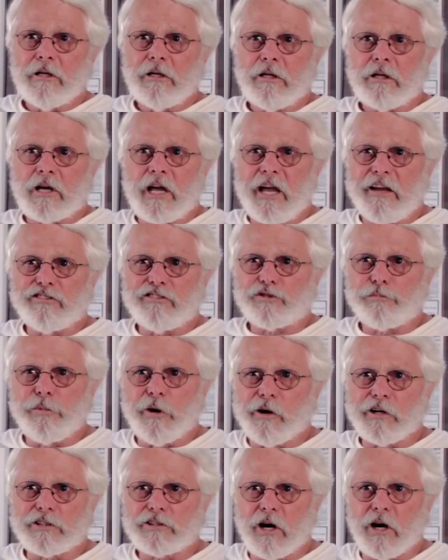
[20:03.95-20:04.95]
The cave
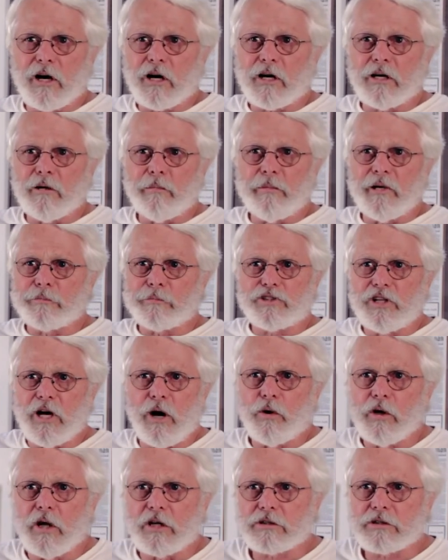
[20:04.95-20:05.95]
spirits aren't going to be
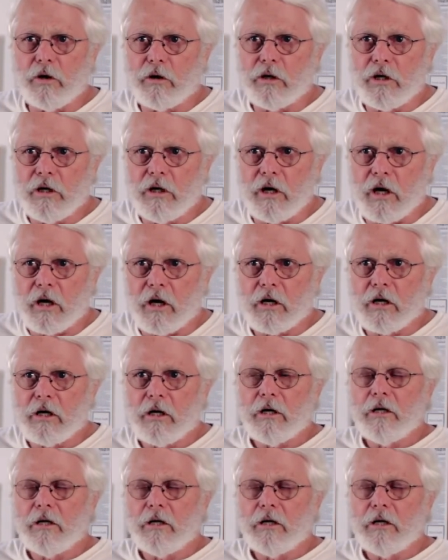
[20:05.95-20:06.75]
upset with us going in there.